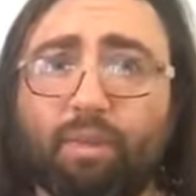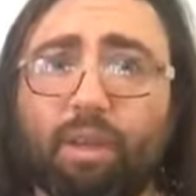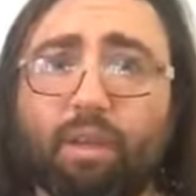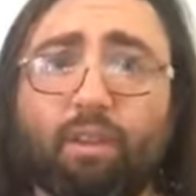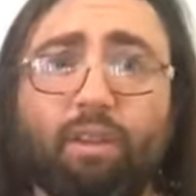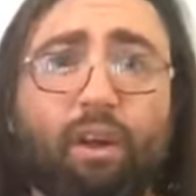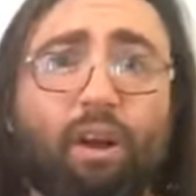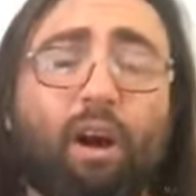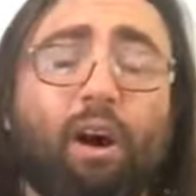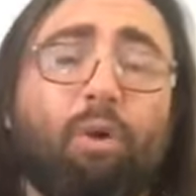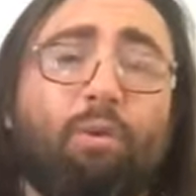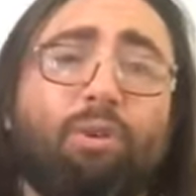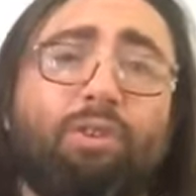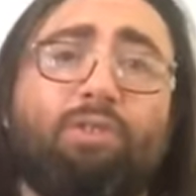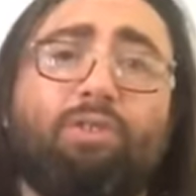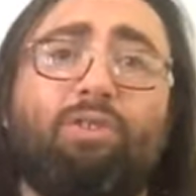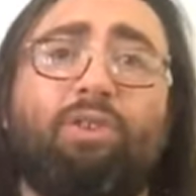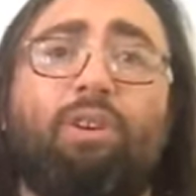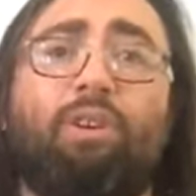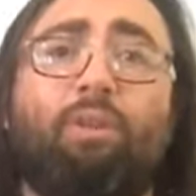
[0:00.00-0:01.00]
They always
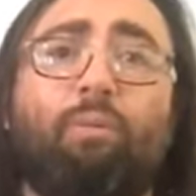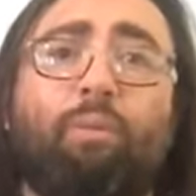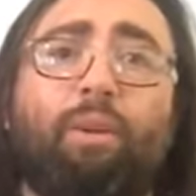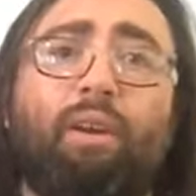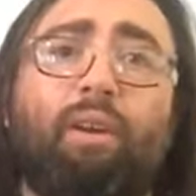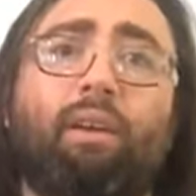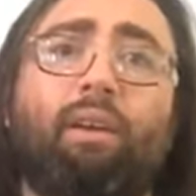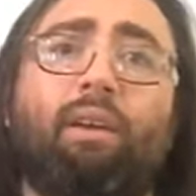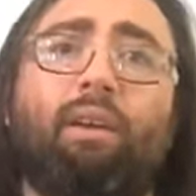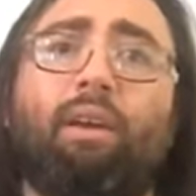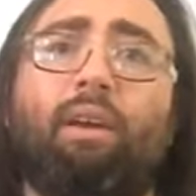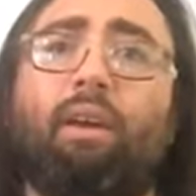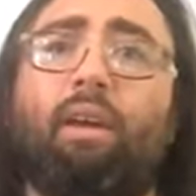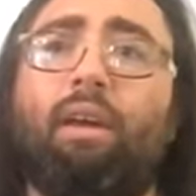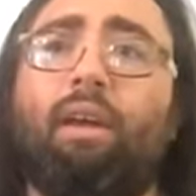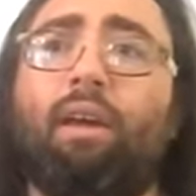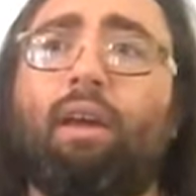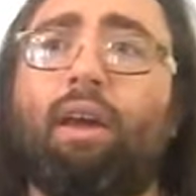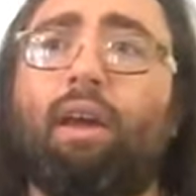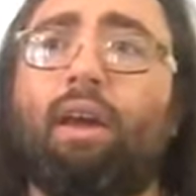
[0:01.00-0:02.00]
trigger me.
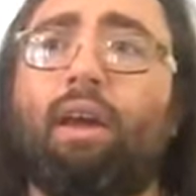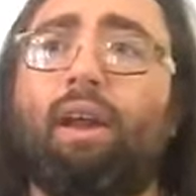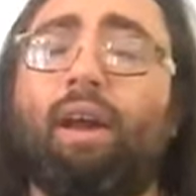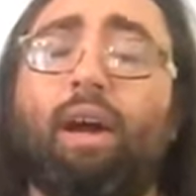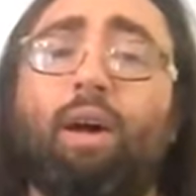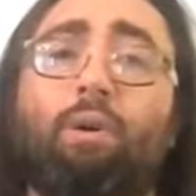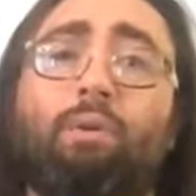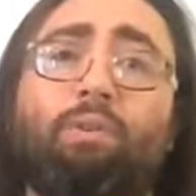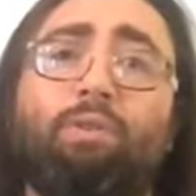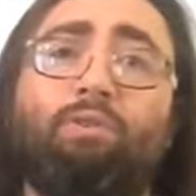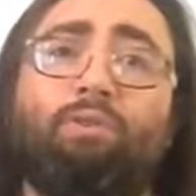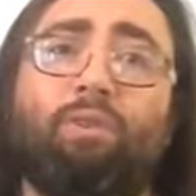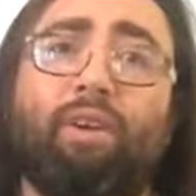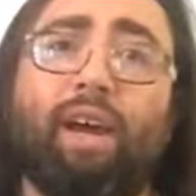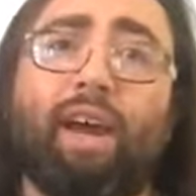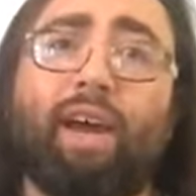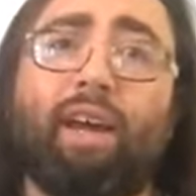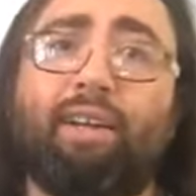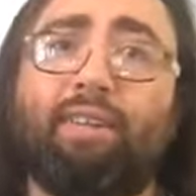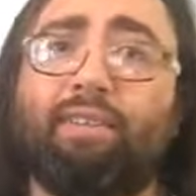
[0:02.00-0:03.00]
And I always
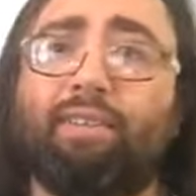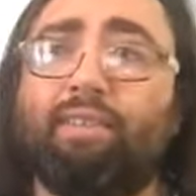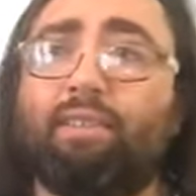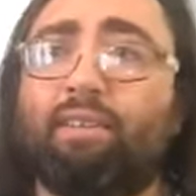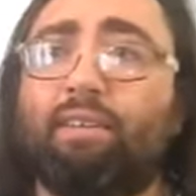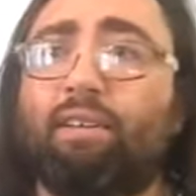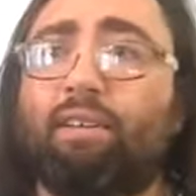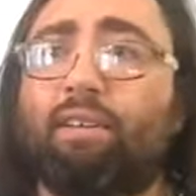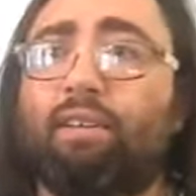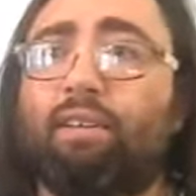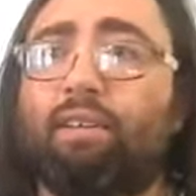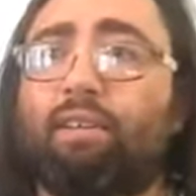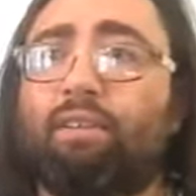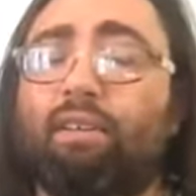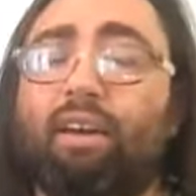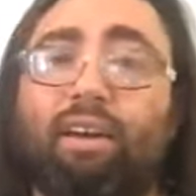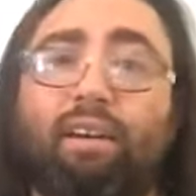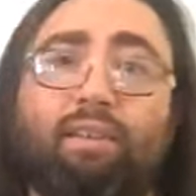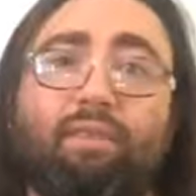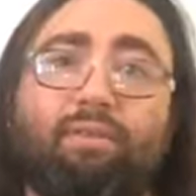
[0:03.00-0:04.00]
react
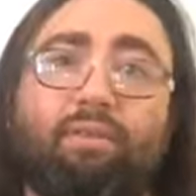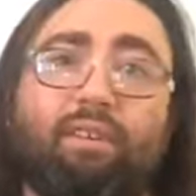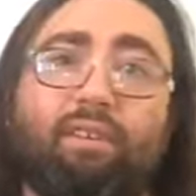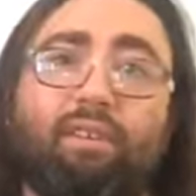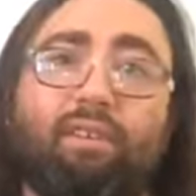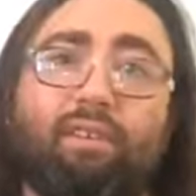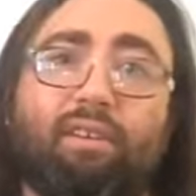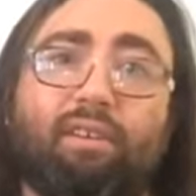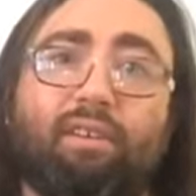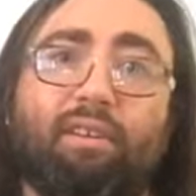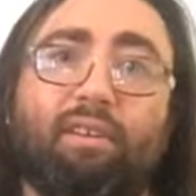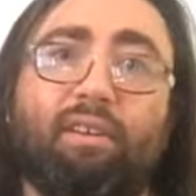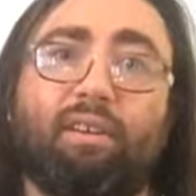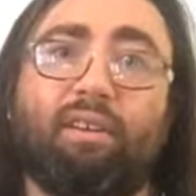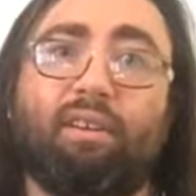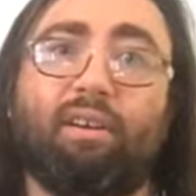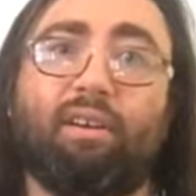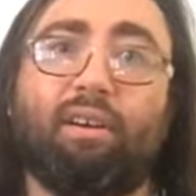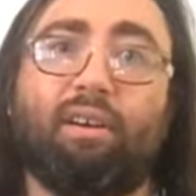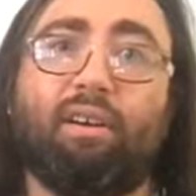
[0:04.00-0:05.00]
negatively.
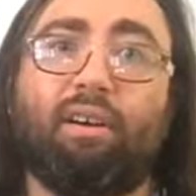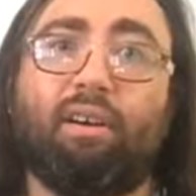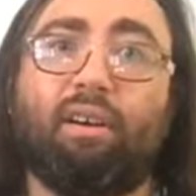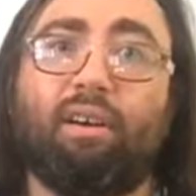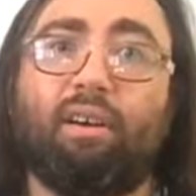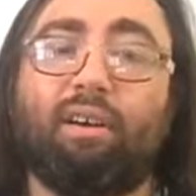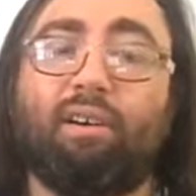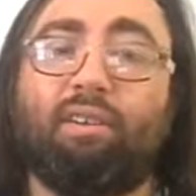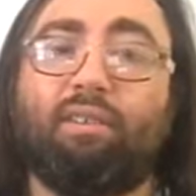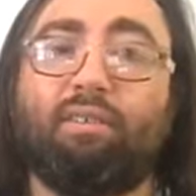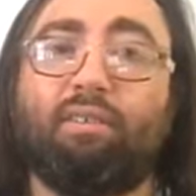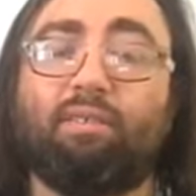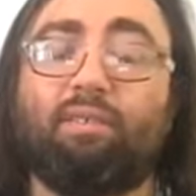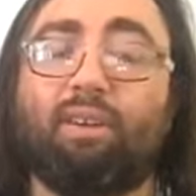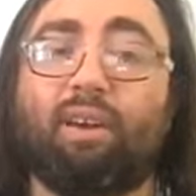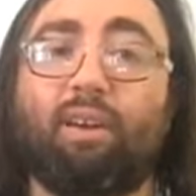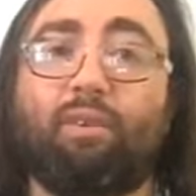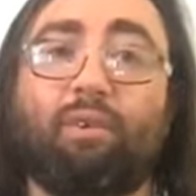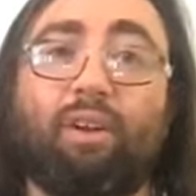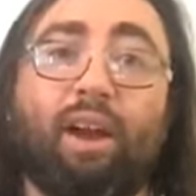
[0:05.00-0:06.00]
Uh,
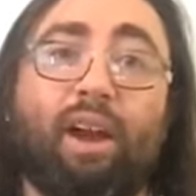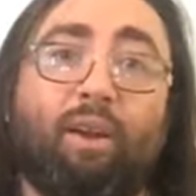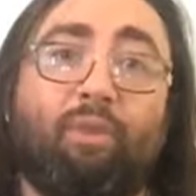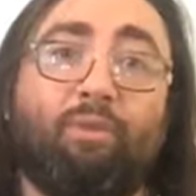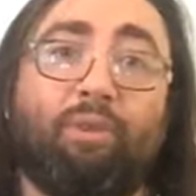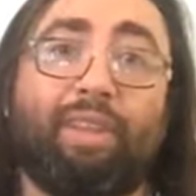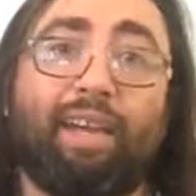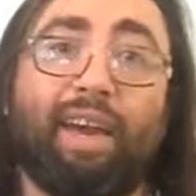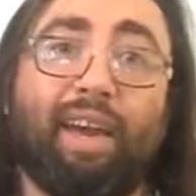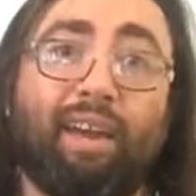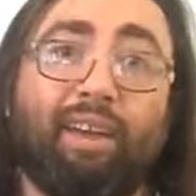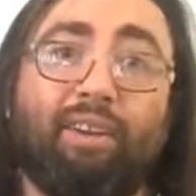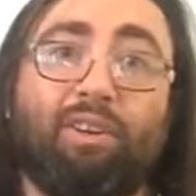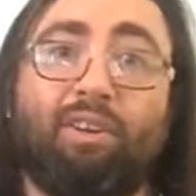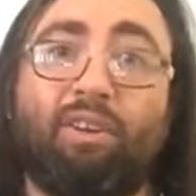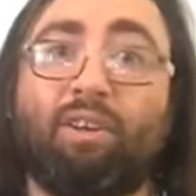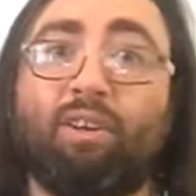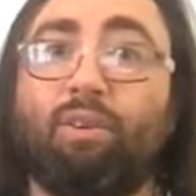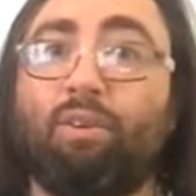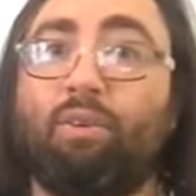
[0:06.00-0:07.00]
I react with
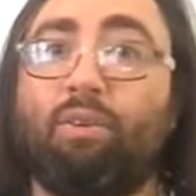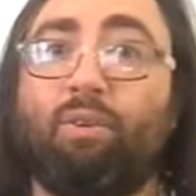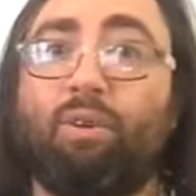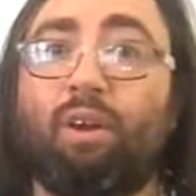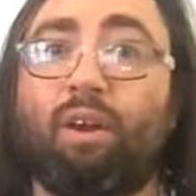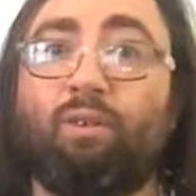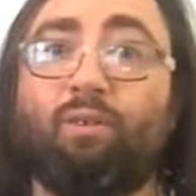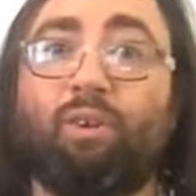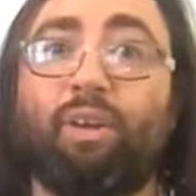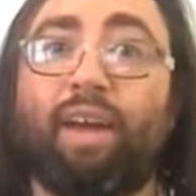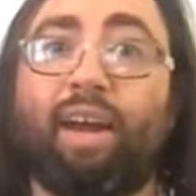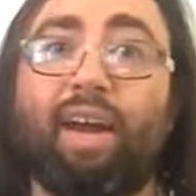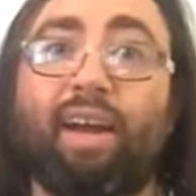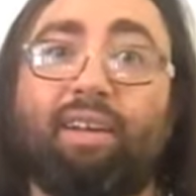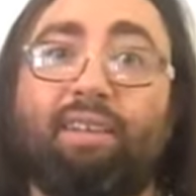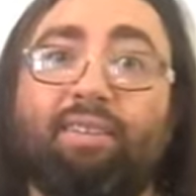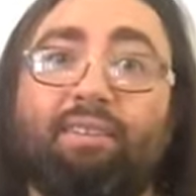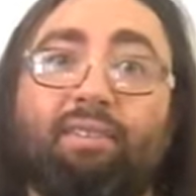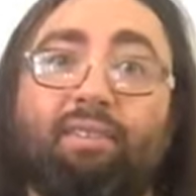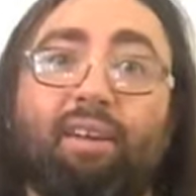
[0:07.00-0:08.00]
anger, or I
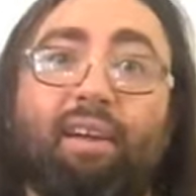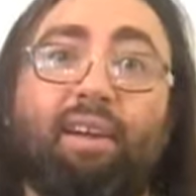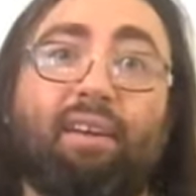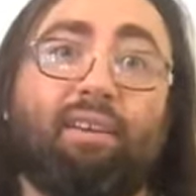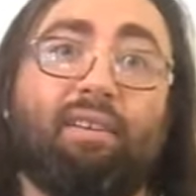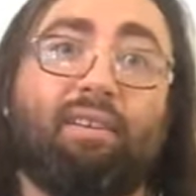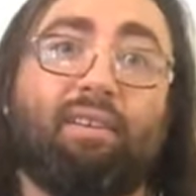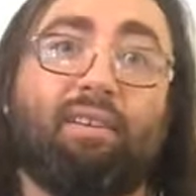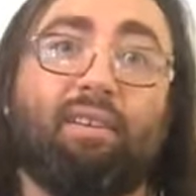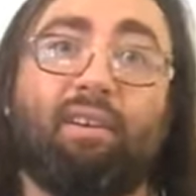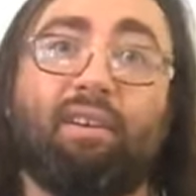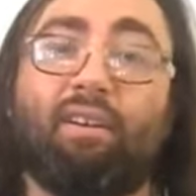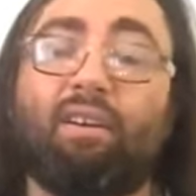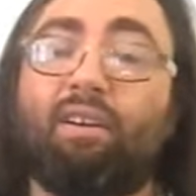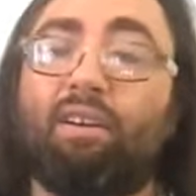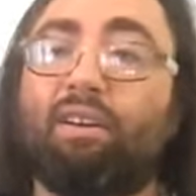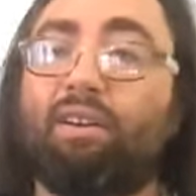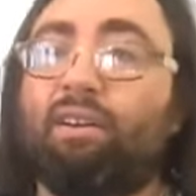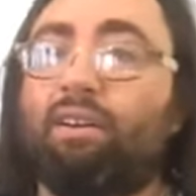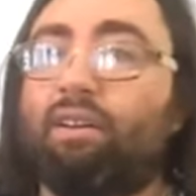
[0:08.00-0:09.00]
react like
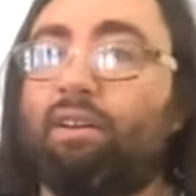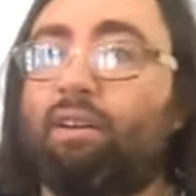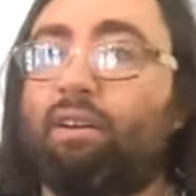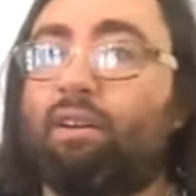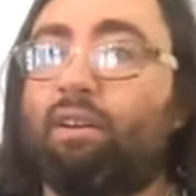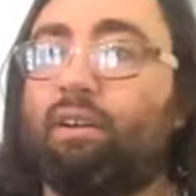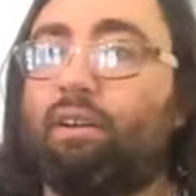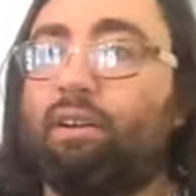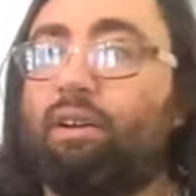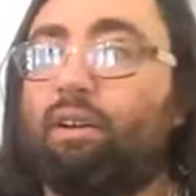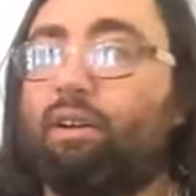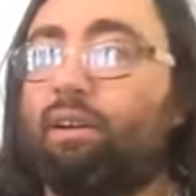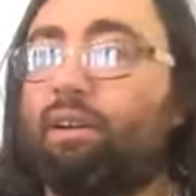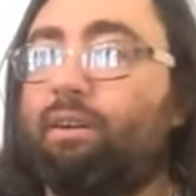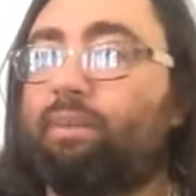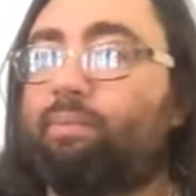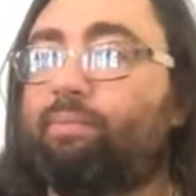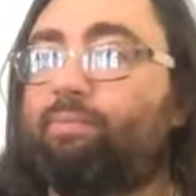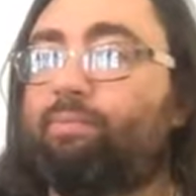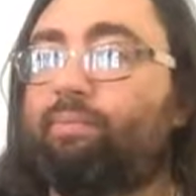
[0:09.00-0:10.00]
they're
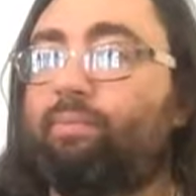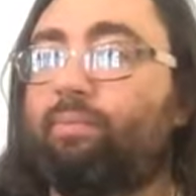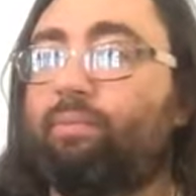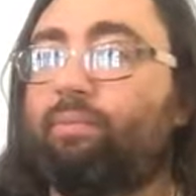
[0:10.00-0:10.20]
um,